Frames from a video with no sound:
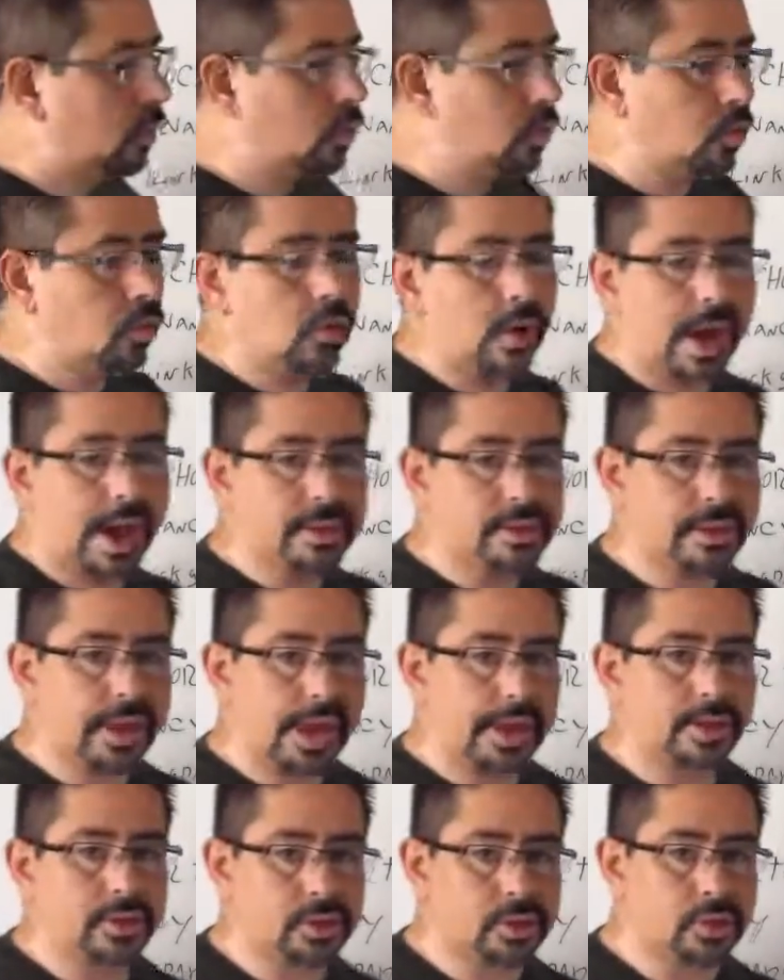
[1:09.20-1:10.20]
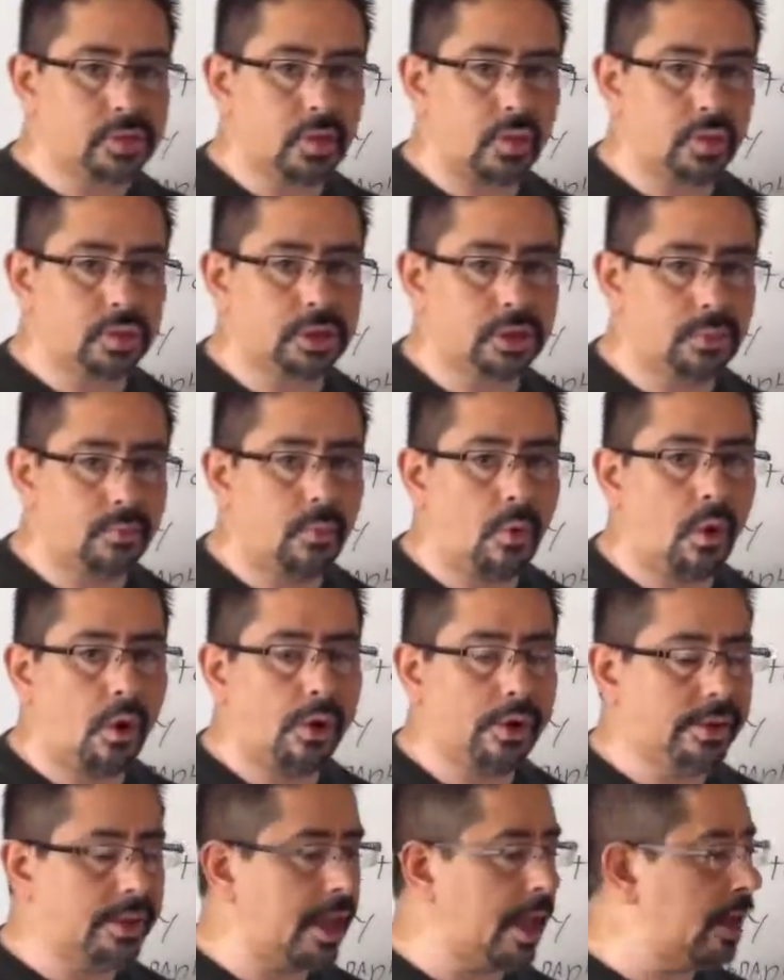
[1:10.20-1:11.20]
Google has gotten so
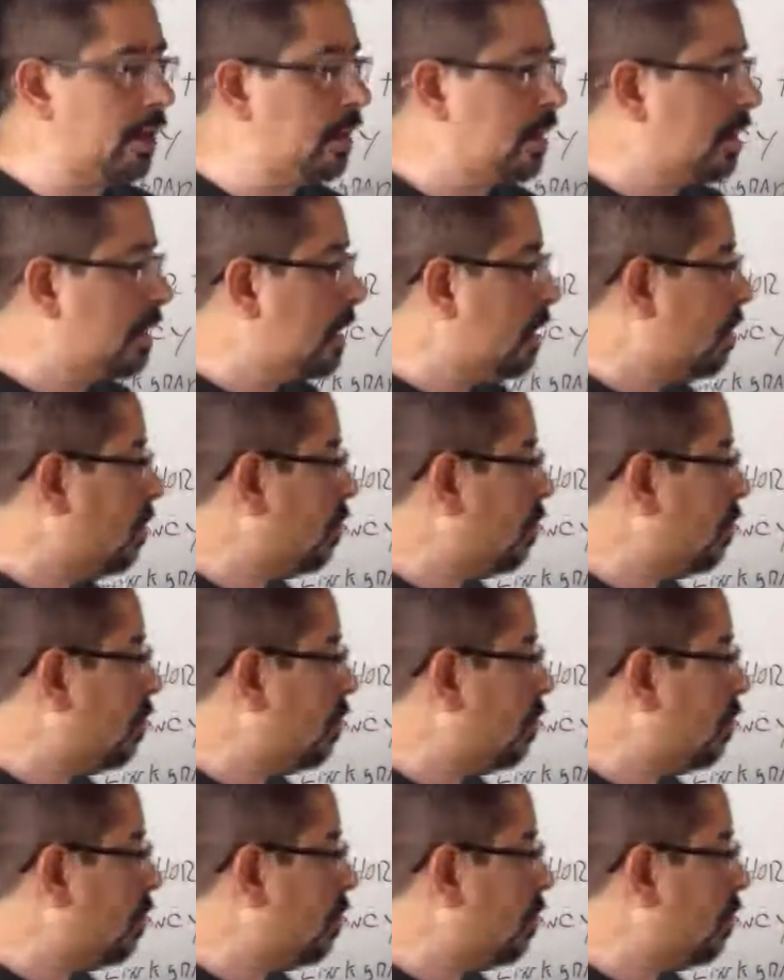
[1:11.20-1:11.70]
smart that